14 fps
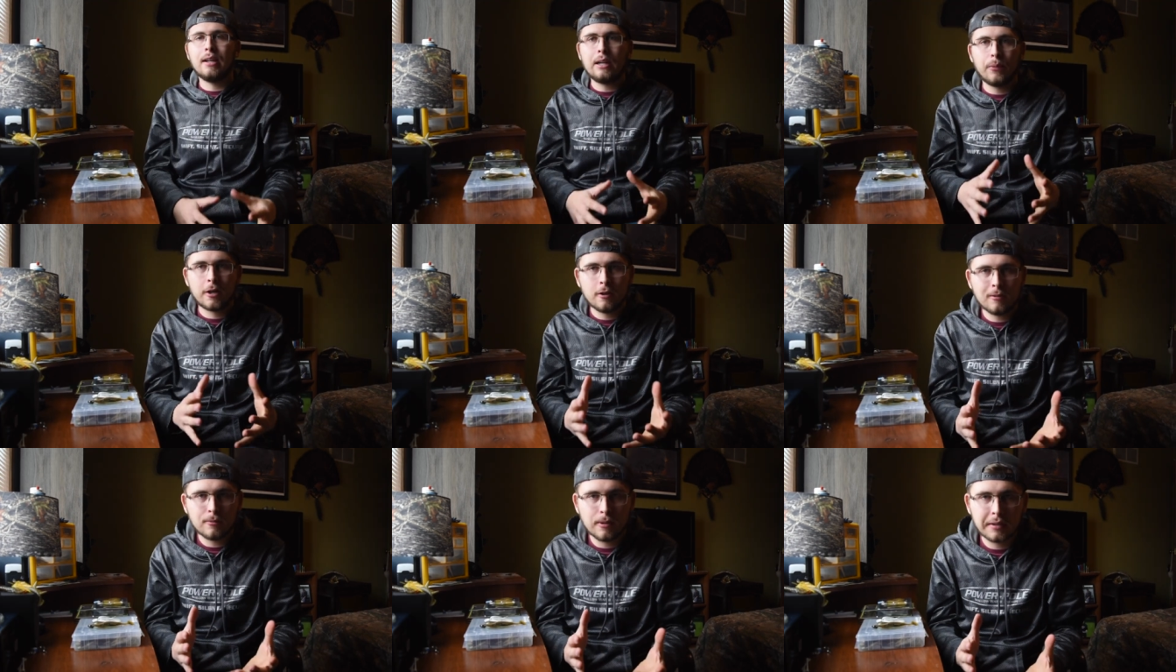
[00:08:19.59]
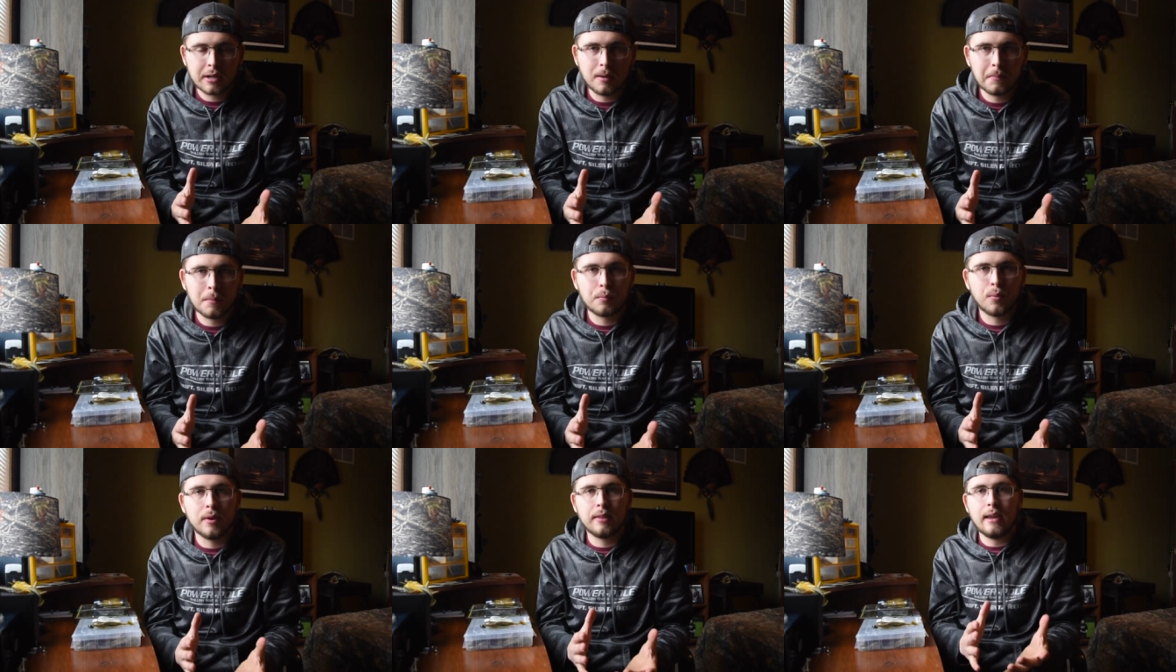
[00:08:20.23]
Now, we couldn't really come
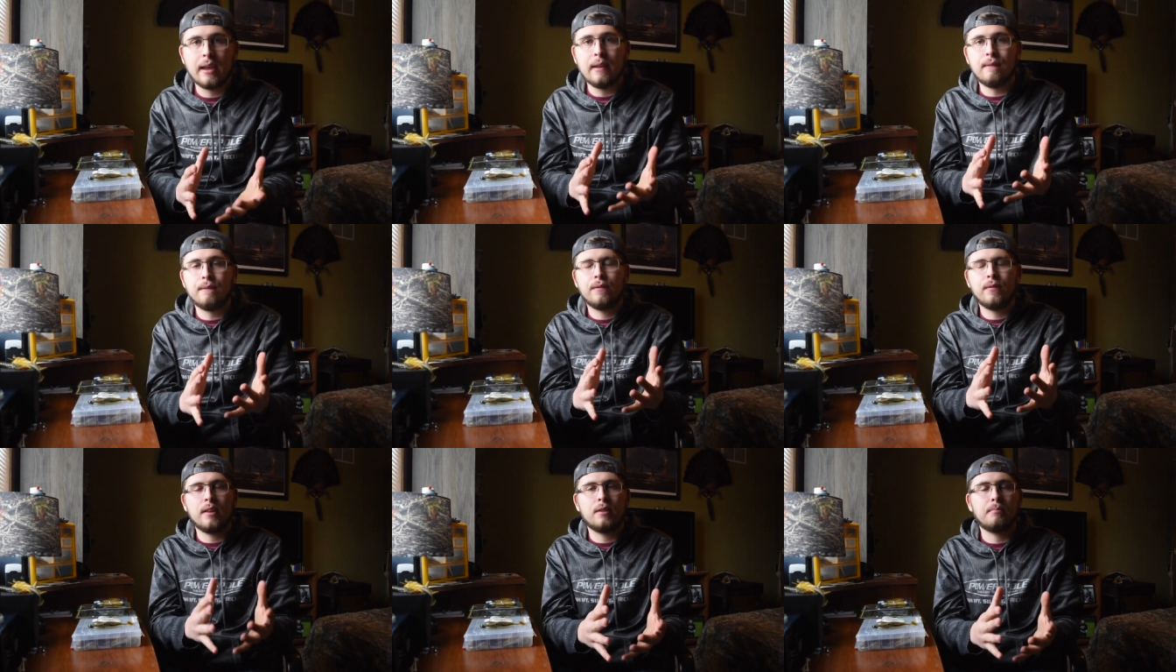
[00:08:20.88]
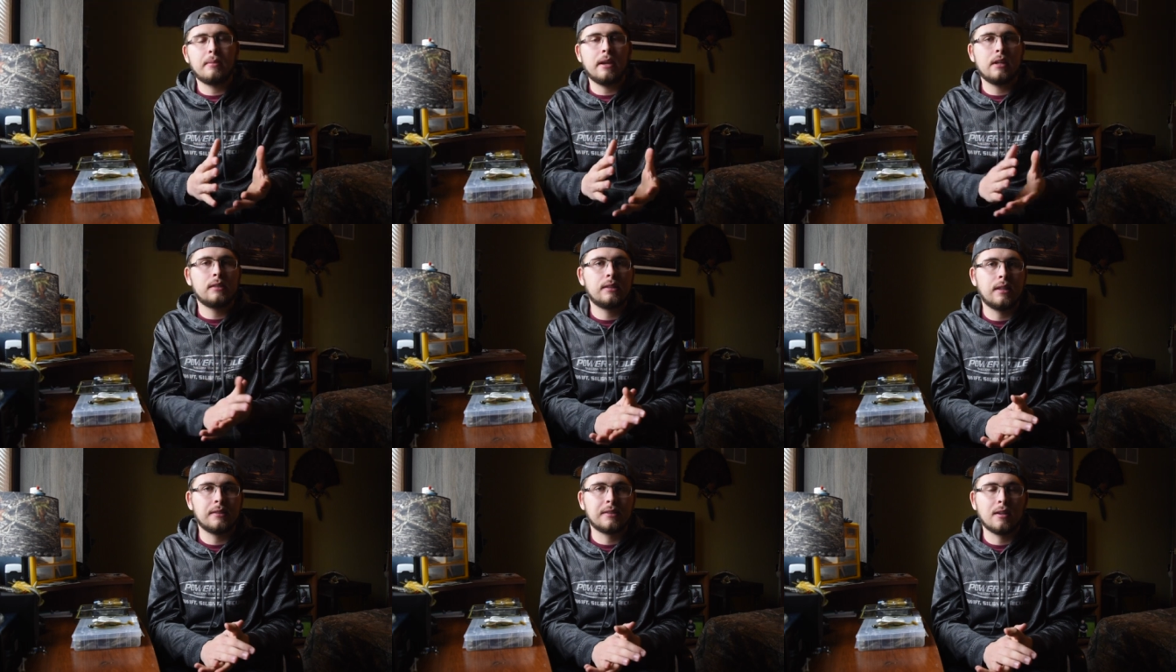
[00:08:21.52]
up with a fifth bait
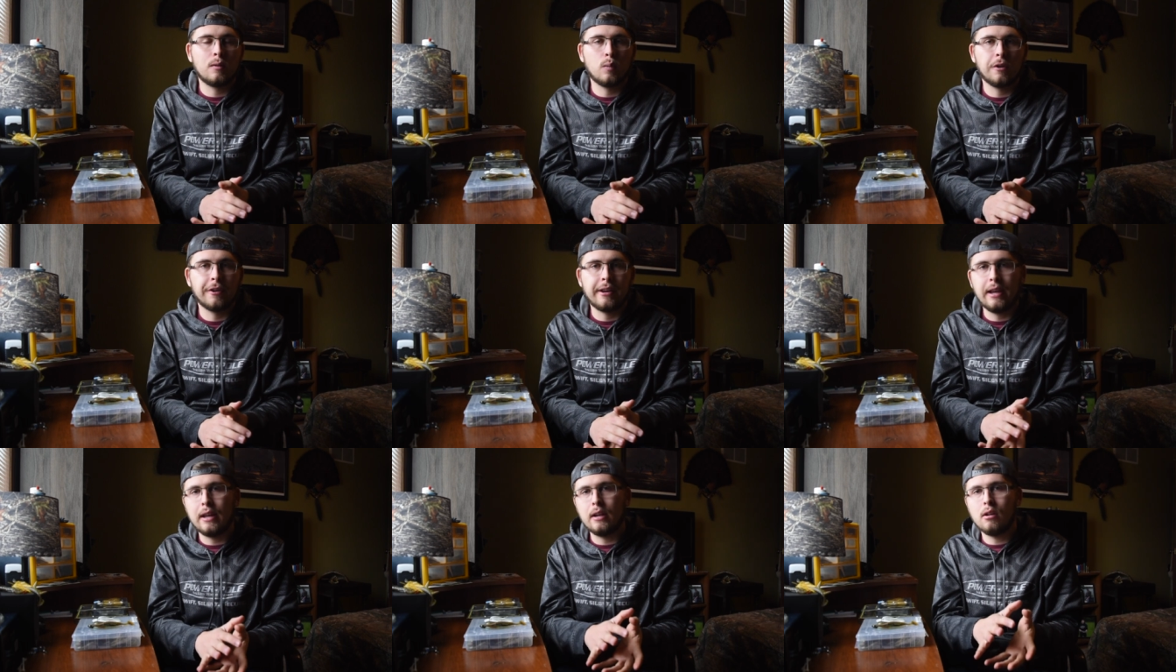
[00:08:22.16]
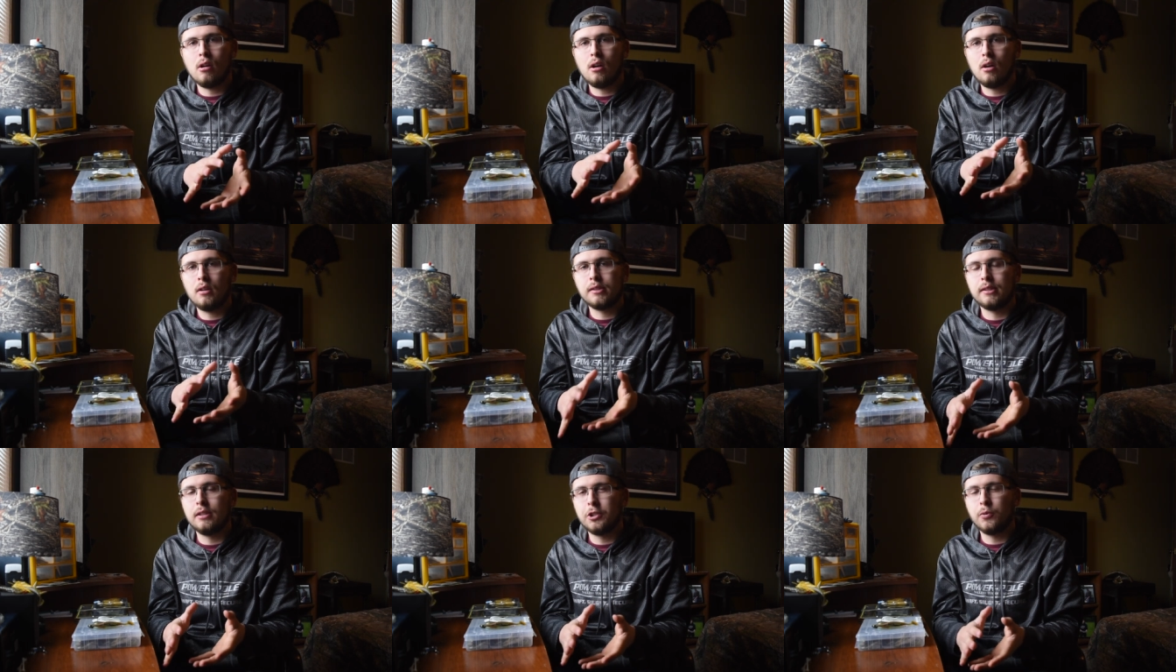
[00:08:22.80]
that's going to work in all
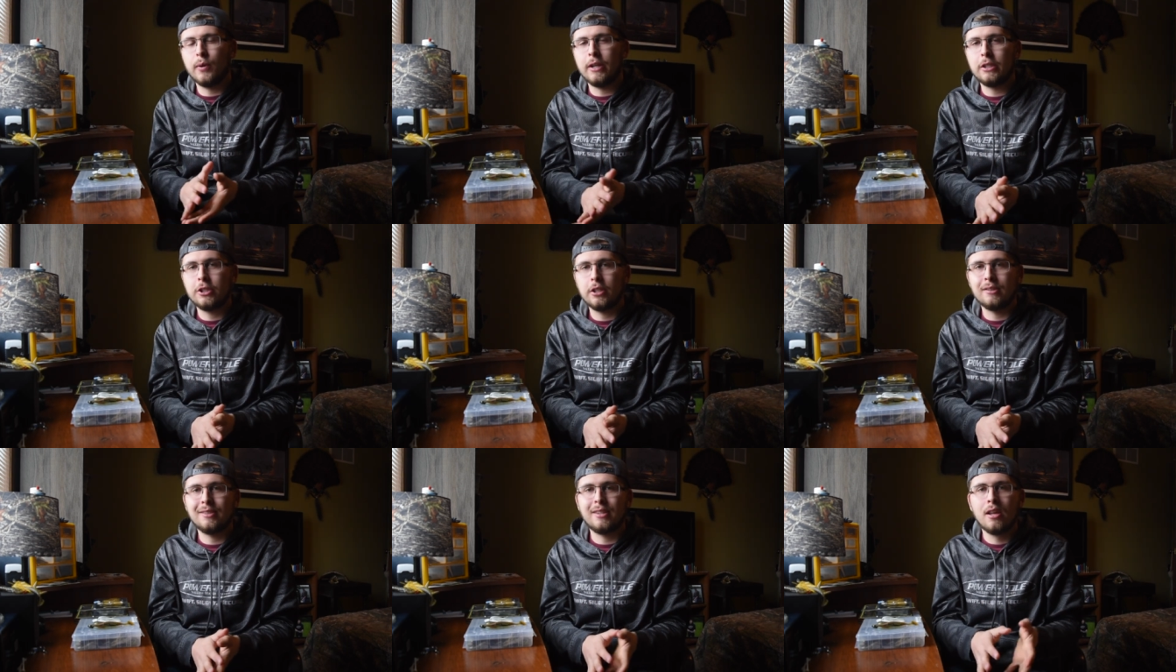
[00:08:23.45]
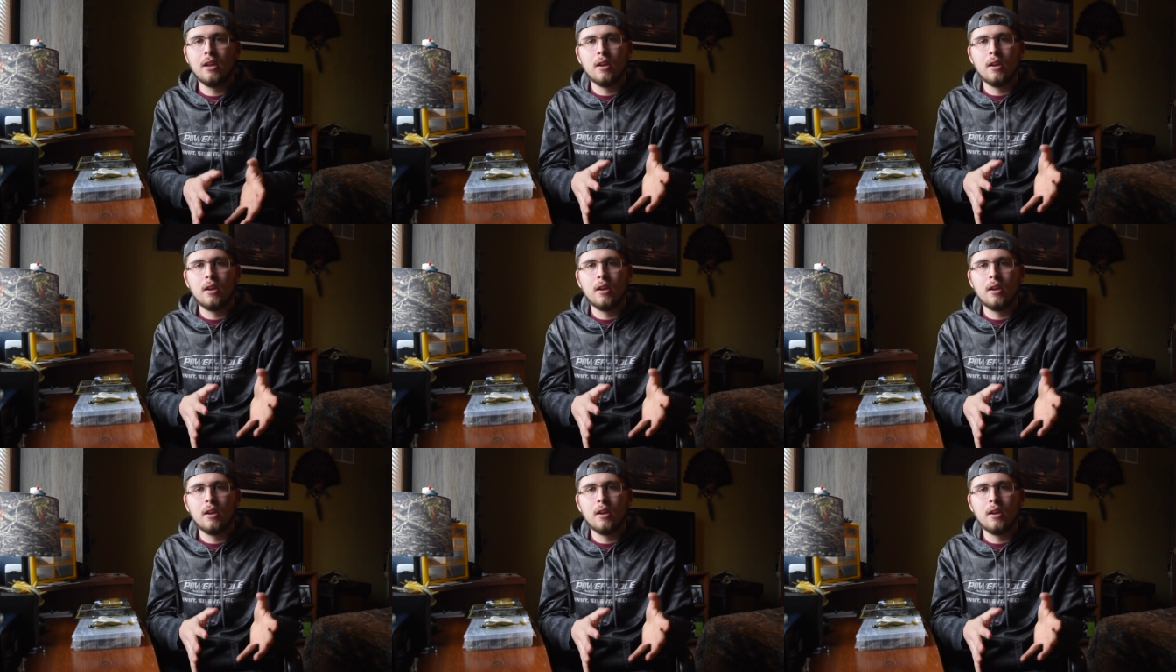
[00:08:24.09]
situations.